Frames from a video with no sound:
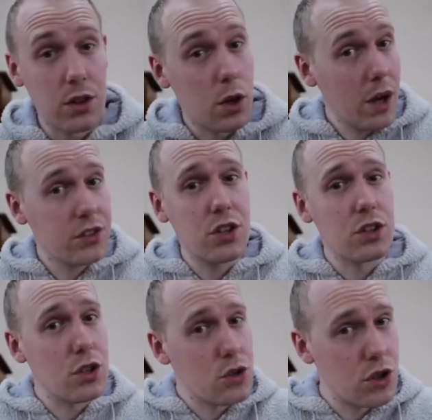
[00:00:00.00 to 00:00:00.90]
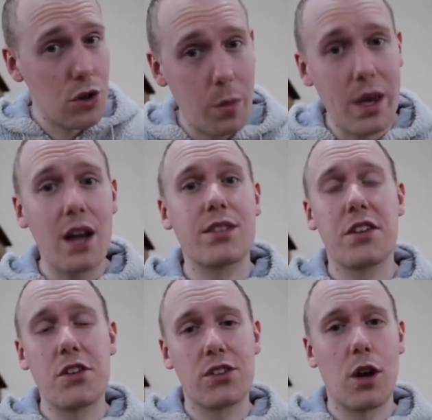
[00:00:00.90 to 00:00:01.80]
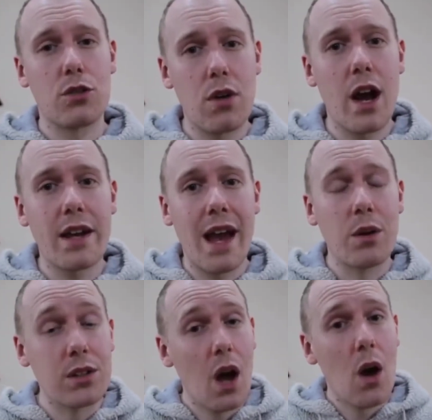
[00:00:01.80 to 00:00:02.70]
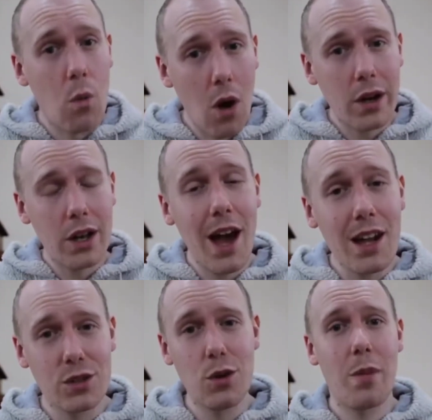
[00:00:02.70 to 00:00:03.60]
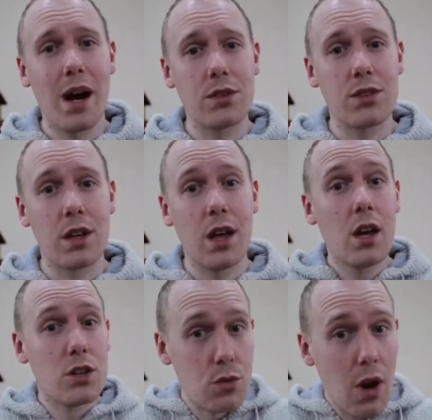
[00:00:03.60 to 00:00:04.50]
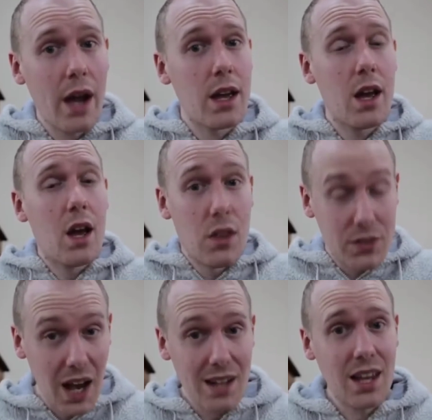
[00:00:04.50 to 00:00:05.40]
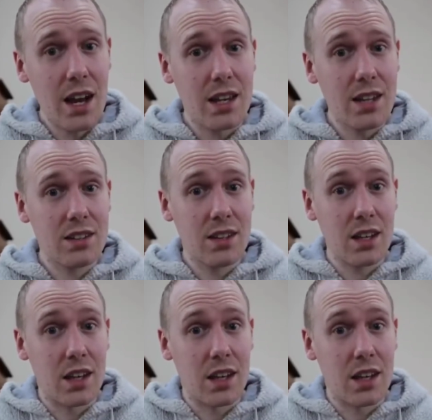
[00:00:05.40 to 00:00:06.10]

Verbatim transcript: now, so the question you should all be asking yourselves right now is what can I do about it? You're right, the Titanic is